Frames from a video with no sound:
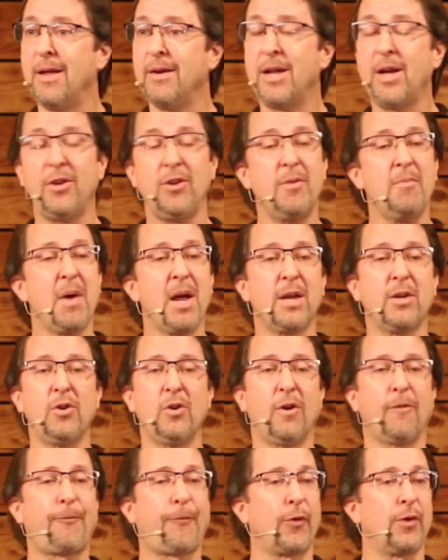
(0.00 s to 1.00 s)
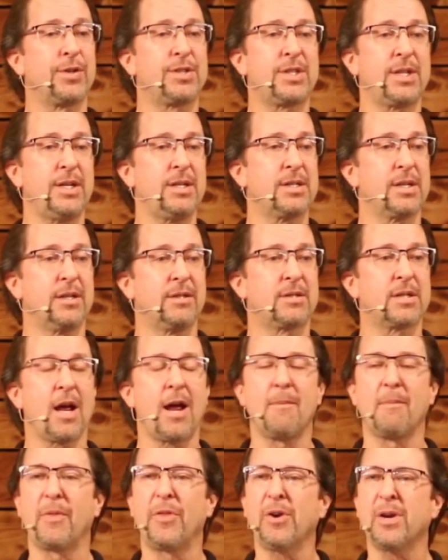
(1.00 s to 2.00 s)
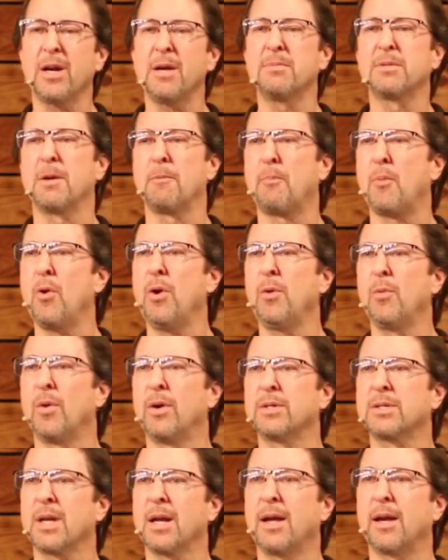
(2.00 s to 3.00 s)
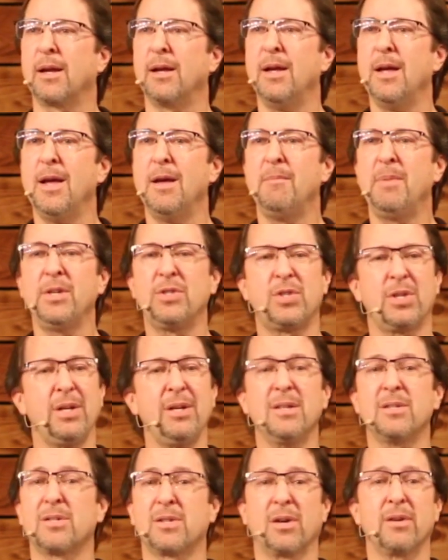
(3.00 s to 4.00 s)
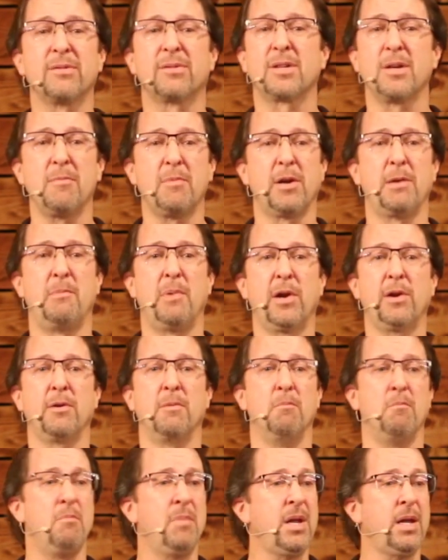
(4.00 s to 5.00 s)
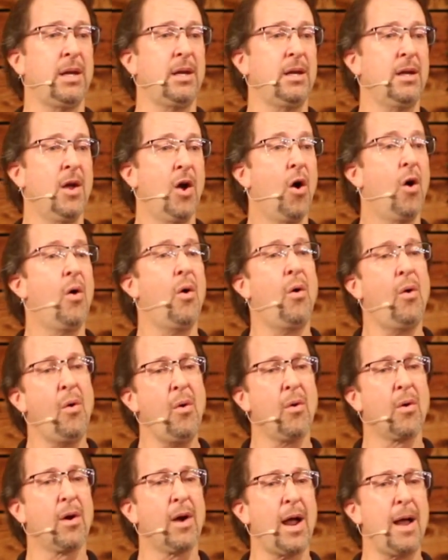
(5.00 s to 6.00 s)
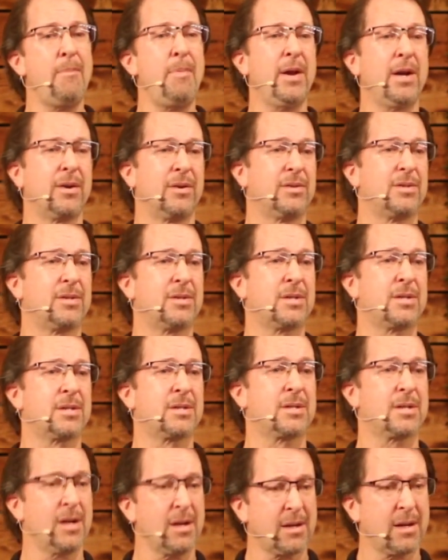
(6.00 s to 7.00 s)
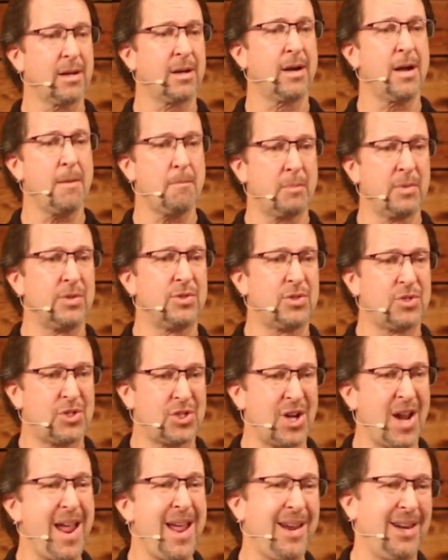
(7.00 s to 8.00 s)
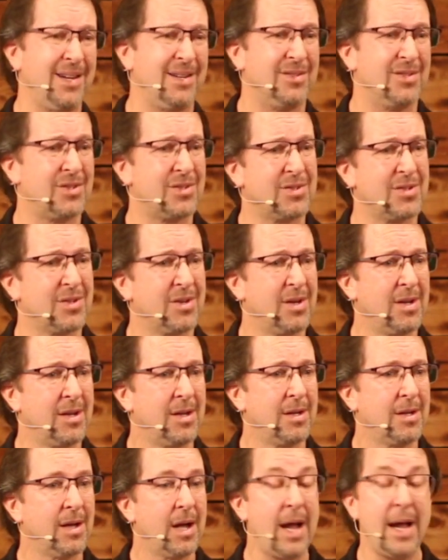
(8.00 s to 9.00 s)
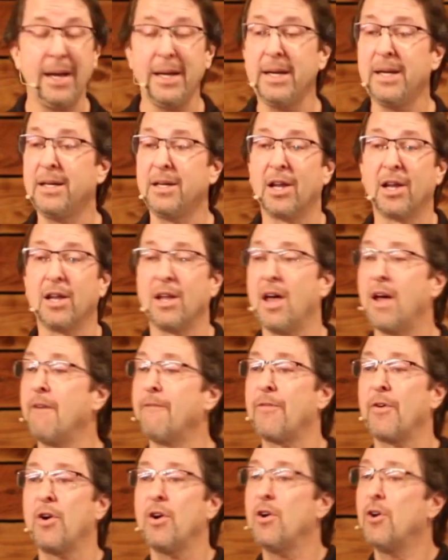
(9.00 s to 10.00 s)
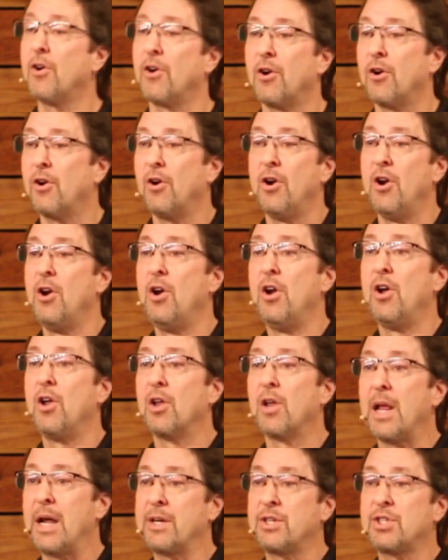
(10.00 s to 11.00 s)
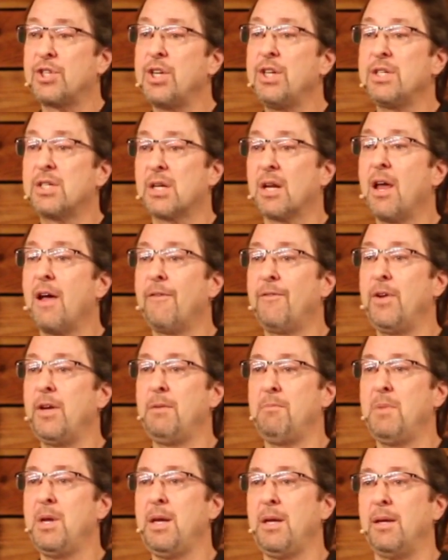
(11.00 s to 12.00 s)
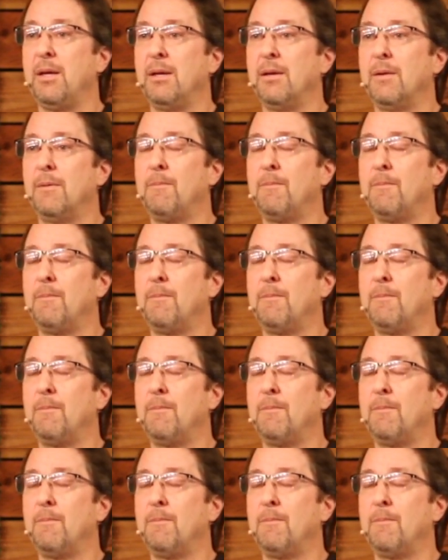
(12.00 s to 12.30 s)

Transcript: Now, you might do it for a season of time, but there comes a point where it's like, man, she deserves somebody better than me, or I better suck it up and change. I need to love her like she's loving me.